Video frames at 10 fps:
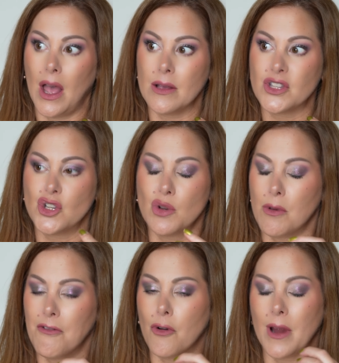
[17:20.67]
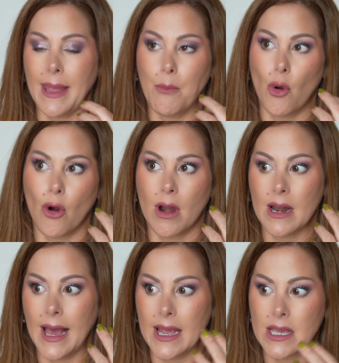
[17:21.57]
suitable for a more
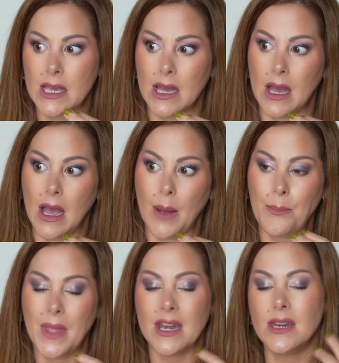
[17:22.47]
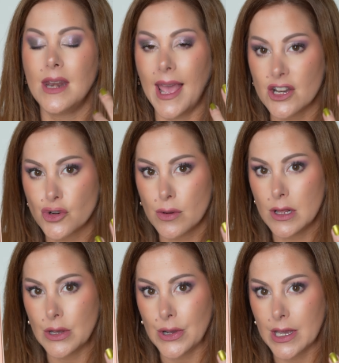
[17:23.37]
like natural
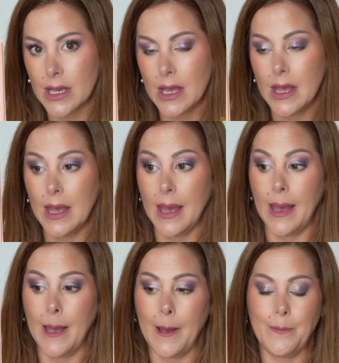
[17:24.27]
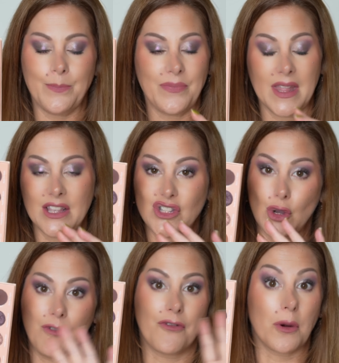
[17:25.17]
look.
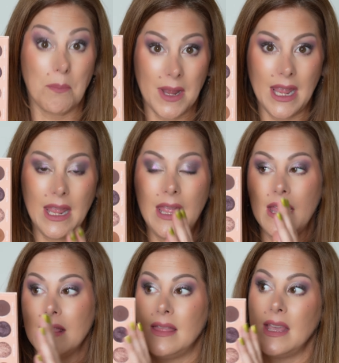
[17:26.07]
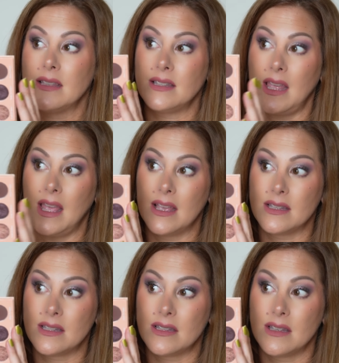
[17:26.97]
So for me, this
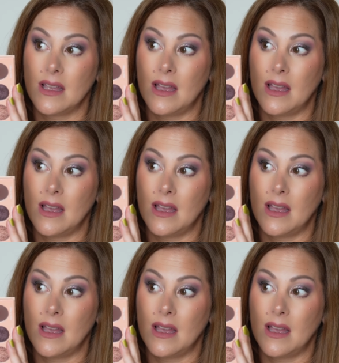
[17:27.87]
is